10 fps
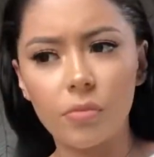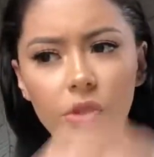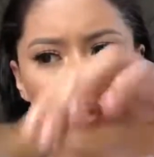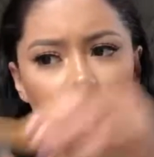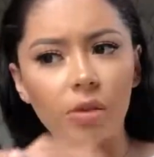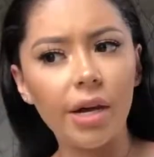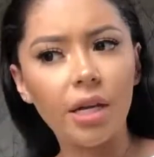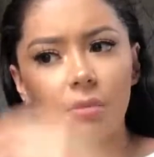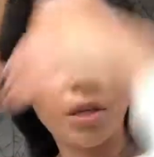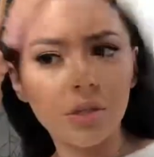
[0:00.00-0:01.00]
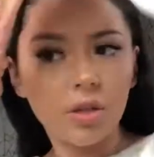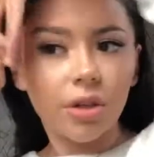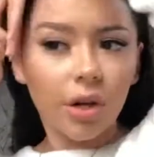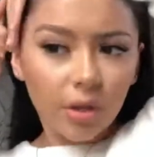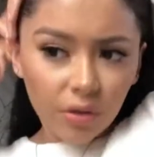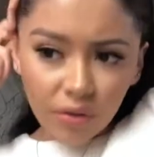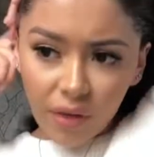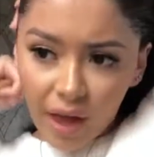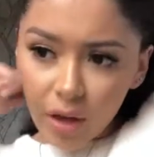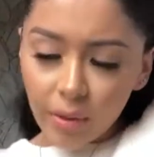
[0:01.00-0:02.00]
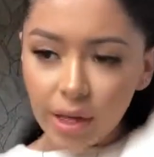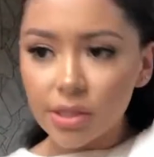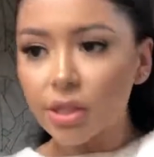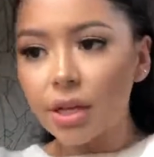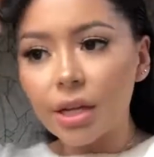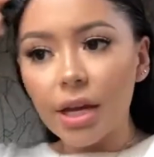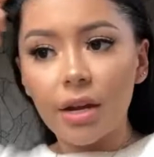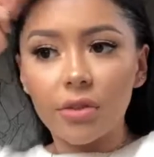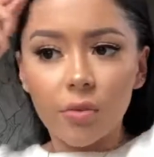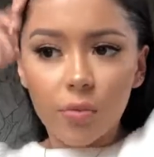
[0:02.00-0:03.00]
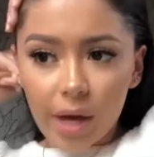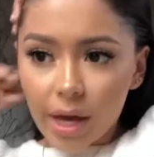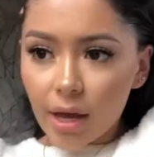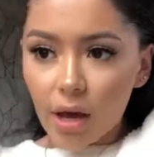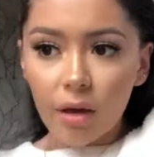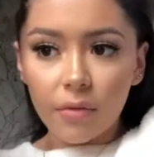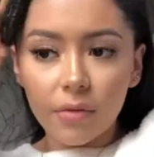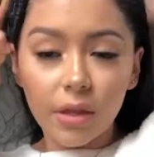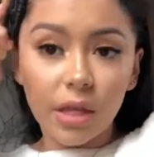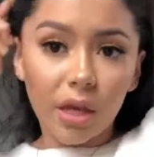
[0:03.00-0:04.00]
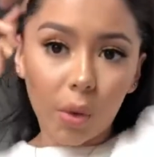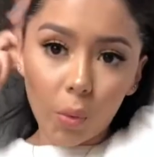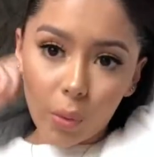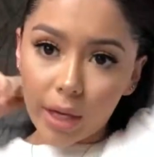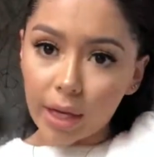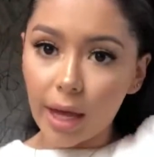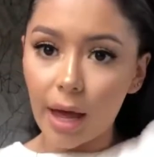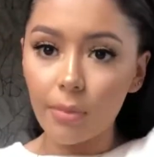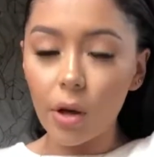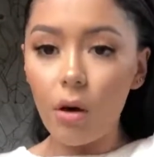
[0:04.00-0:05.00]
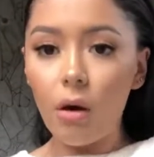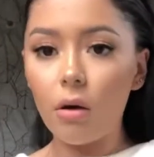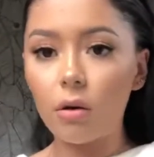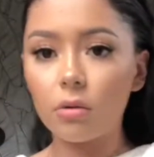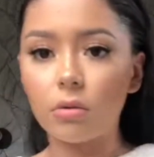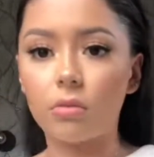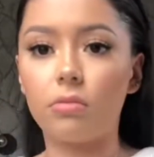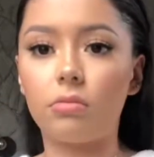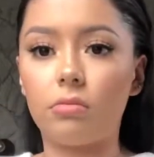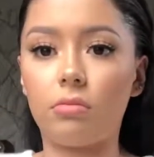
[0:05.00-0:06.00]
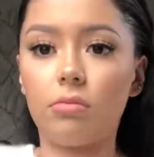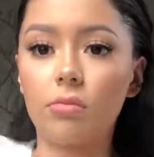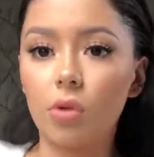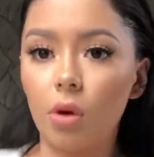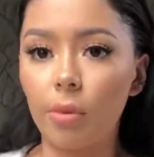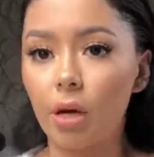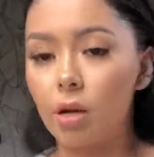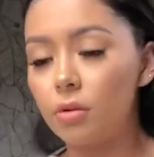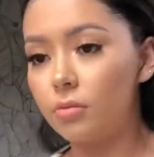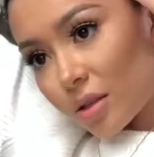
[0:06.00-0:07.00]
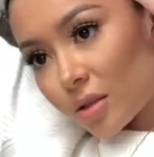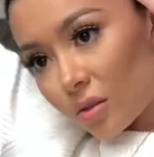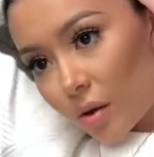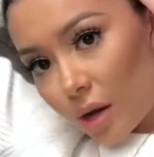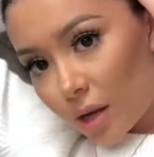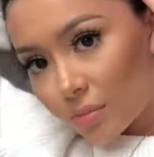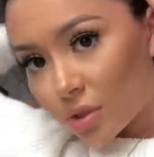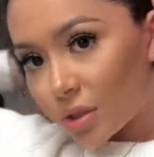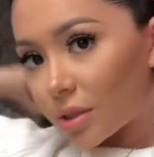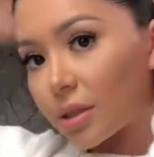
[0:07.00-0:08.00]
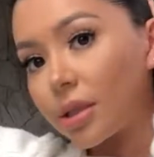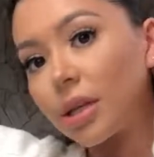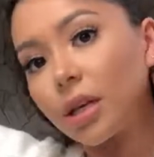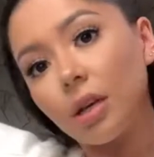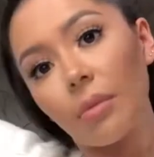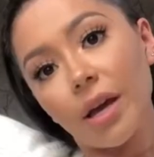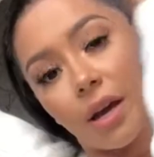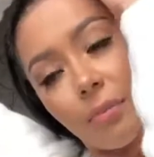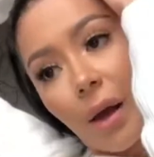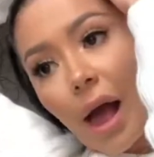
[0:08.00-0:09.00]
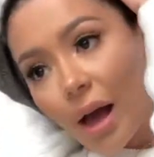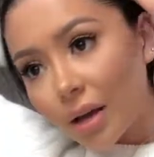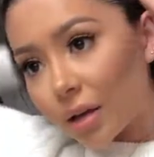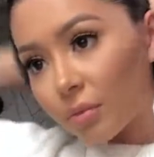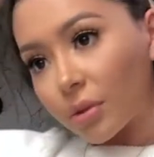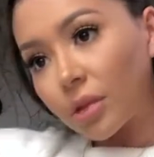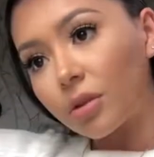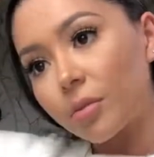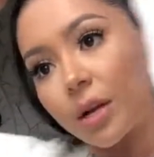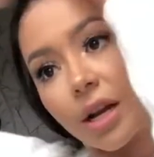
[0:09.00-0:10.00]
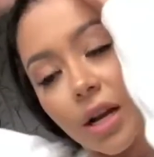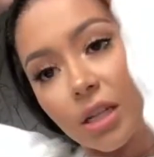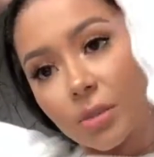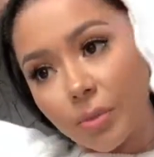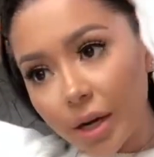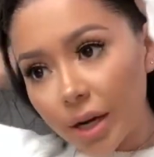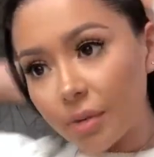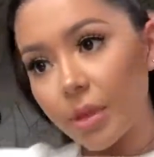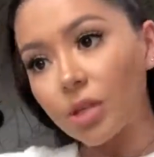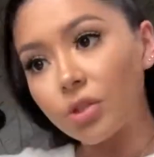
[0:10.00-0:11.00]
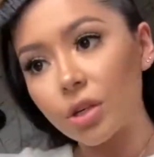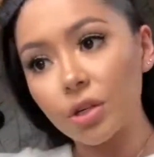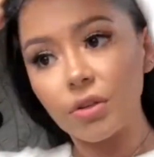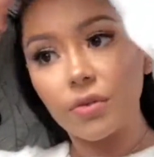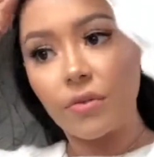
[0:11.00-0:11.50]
just so I can make sure there are no flyaways that are gonna get in the way of the wig cap. Oh my god. So I'm just slicking my hair back with a little bit of hairspray, make sure there are no